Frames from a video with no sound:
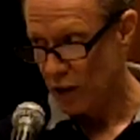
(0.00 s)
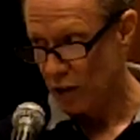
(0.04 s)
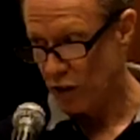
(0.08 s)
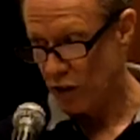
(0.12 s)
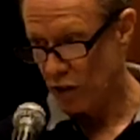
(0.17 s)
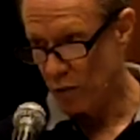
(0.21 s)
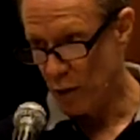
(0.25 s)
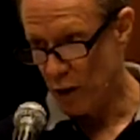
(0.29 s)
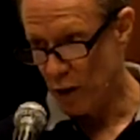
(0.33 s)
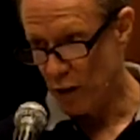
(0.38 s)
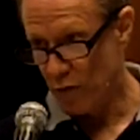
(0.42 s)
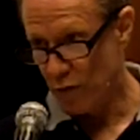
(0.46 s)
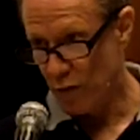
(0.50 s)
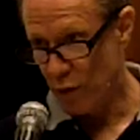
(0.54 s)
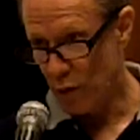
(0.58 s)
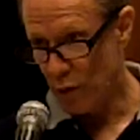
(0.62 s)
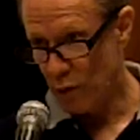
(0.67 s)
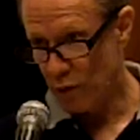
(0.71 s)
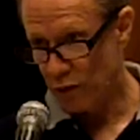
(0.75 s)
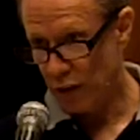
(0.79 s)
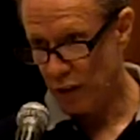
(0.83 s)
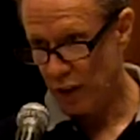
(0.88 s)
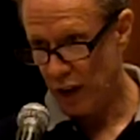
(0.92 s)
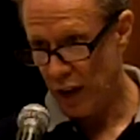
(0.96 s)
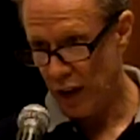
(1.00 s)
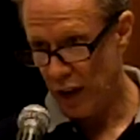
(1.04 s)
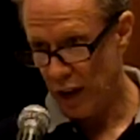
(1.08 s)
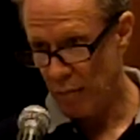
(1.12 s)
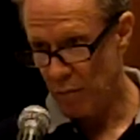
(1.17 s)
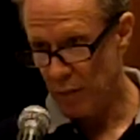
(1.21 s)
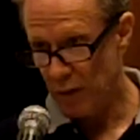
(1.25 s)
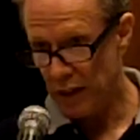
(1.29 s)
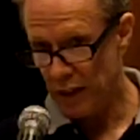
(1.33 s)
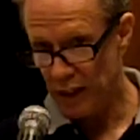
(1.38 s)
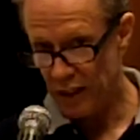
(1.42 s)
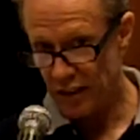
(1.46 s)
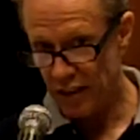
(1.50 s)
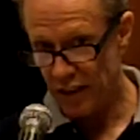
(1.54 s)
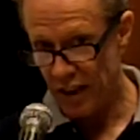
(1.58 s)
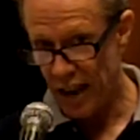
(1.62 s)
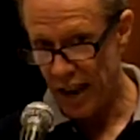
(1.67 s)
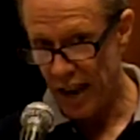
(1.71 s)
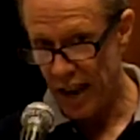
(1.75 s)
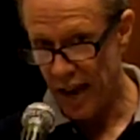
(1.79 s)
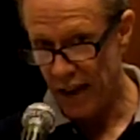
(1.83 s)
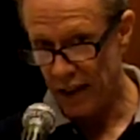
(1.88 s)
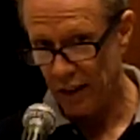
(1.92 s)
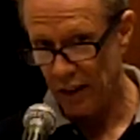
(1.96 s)
smartphones can be
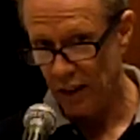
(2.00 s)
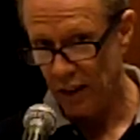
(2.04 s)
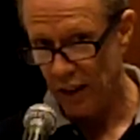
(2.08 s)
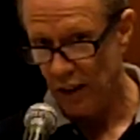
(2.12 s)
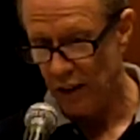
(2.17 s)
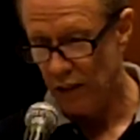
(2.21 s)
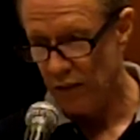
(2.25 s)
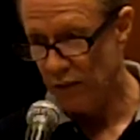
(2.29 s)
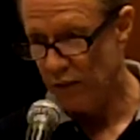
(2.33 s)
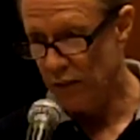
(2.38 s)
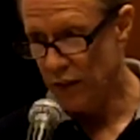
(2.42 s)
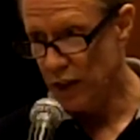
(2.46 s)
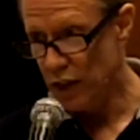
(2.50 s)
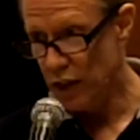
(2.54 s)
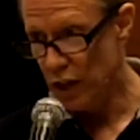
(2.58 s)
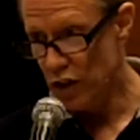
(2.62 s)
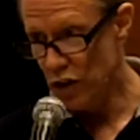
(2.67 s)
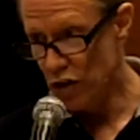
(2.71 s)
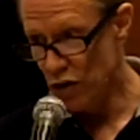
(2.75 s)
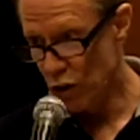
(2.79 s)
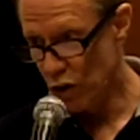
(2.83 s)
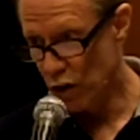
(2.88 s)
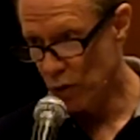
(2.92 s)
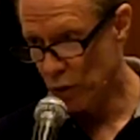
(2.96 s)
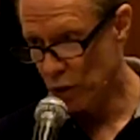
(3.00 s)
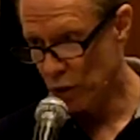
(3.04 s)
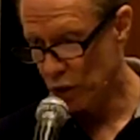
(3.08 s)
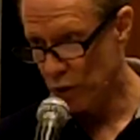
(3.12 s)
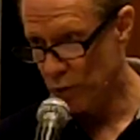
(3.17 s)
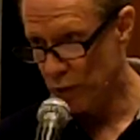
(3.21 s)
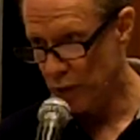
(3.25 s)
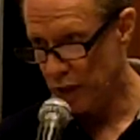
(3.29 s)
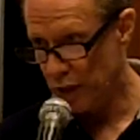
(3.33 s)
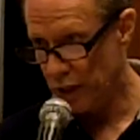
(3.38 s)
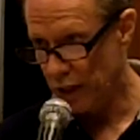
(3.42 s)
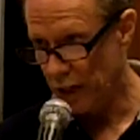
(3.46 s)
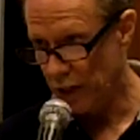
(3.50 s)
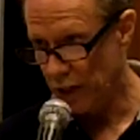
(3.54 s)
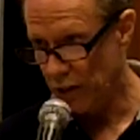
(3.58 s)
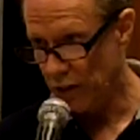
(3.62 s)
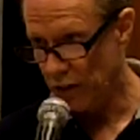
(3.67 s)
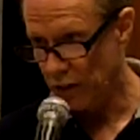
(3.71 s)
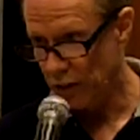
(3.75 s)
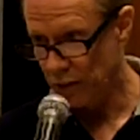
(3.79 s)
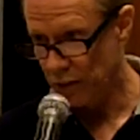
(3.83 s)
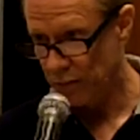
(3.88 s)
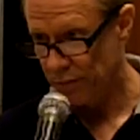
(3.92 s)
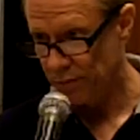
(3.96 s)
attacked via normal
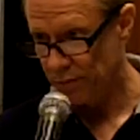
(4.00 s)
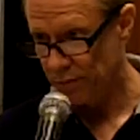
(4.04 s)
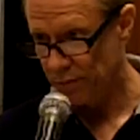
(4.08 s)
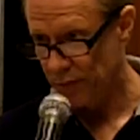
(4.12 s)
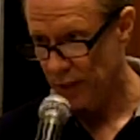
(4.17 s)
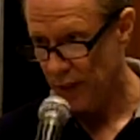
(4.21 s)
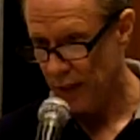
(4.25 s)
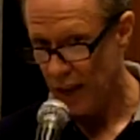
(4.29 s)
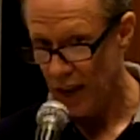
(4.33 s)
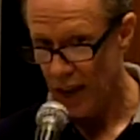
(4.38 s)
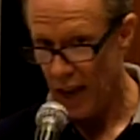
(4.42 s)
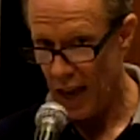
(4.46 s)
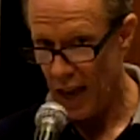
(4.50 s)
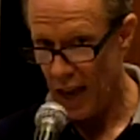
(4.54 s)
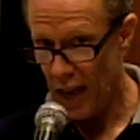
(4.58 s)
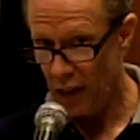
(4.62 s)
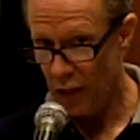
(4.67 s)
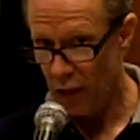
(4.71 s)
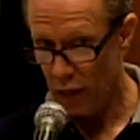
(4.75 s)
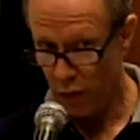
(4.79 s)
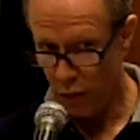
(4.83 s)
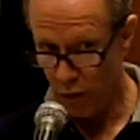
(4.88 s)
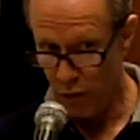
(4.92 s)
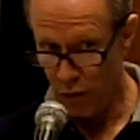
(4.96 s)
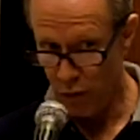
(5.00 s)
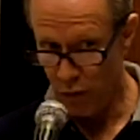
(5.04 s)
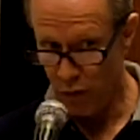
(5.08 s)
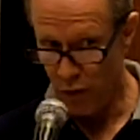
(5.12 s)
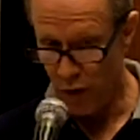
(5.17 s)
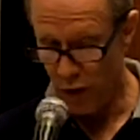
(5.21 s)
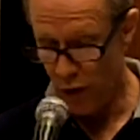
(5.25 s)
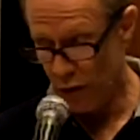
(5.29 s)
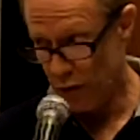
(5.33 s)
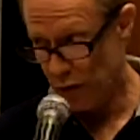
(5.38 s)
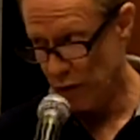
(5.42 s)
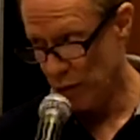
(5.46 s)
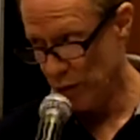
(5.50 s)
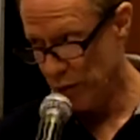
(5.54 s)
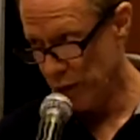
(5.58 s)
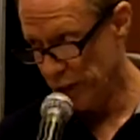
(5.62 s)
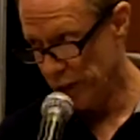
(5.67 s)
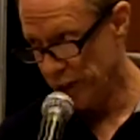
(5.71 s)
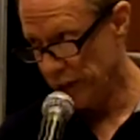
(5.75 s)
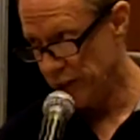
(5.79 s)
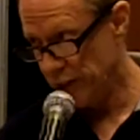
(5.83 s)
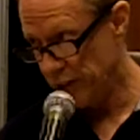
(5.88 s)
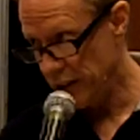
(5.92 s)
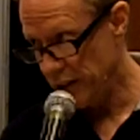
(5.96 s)
communication and through
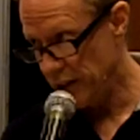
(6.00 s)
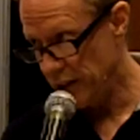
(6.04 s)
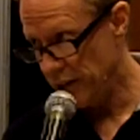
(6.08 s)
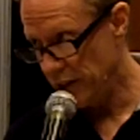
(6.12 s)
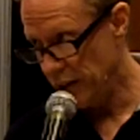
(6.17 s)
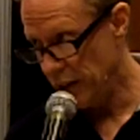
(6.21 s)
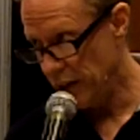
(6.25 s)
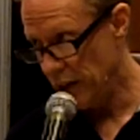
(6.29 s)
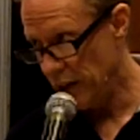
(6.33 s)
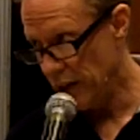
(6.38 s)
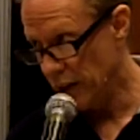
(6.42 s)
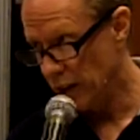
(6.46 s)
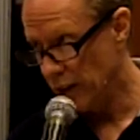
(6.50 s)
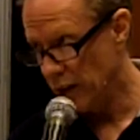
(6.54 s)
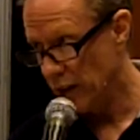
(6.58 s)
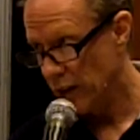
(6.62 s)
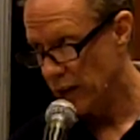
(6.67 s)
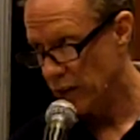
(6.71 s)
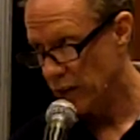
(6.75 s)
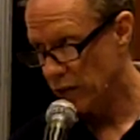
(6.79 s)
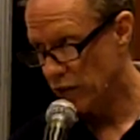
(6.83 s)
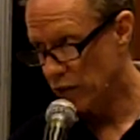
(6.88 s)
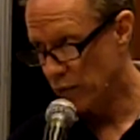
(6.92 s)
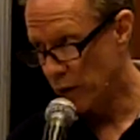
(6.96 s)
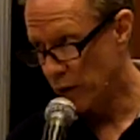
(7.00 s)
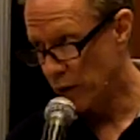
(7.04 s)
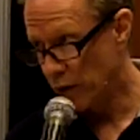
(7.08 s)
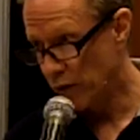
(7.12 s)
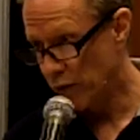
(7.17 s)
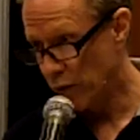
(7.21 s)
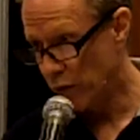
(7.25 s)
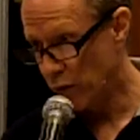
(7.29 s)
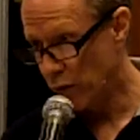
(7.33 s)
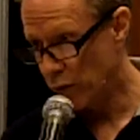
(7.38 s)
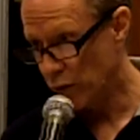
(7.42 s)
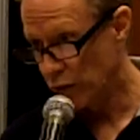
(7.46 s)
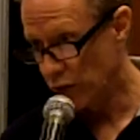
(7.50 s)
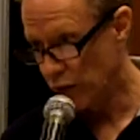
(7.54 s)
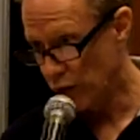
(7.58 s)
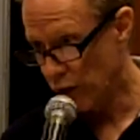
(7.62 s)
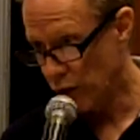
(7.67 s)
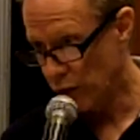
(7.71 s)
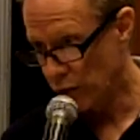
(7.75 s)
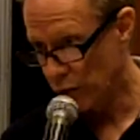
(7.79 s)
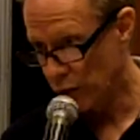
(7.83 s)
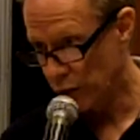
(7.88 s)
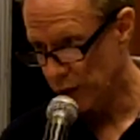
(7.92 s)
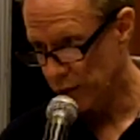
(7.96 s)
vulnerabilities in smartphone
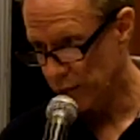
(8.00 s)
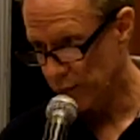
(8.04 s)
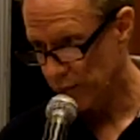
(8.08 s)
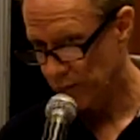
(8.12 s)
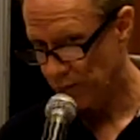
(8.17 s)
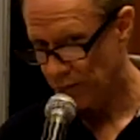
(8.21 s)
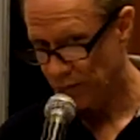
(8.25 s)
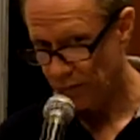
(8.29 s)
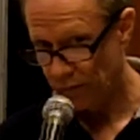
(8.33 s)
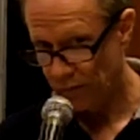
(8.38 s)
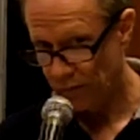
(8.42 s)
software.